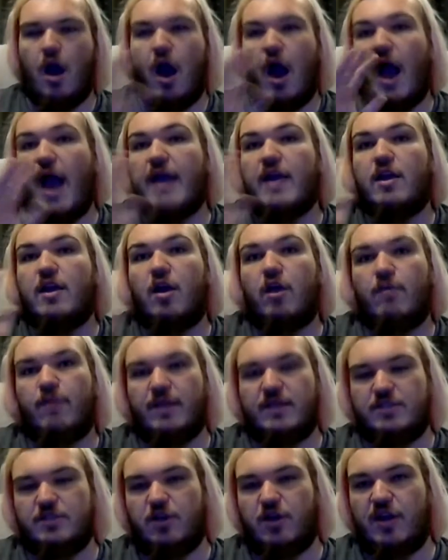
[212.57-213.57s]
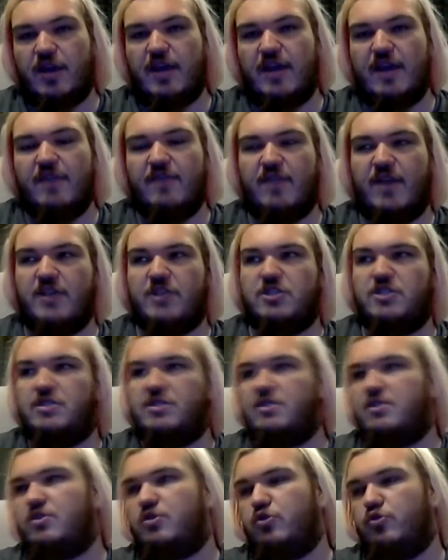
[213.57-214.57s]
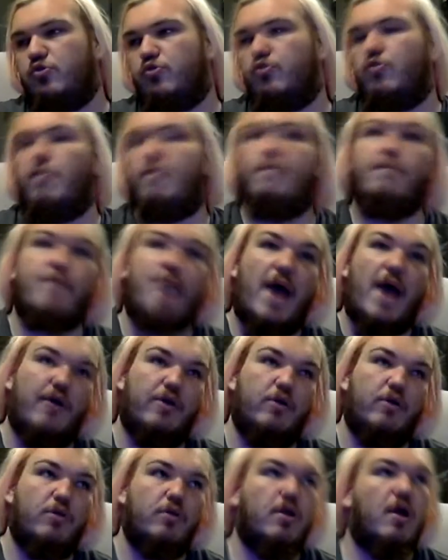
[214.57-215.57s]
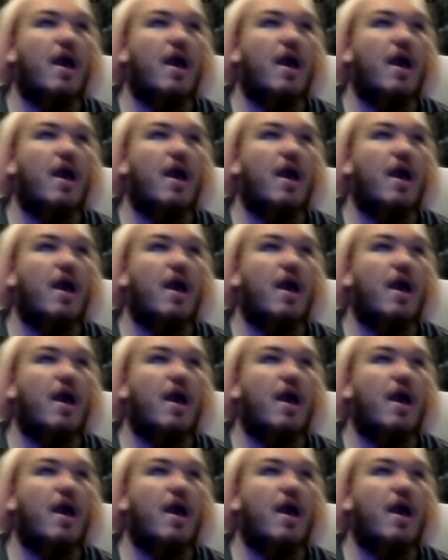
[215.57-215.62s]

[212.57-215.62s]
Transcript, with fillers: I got my Sonic Adventures 2 Battle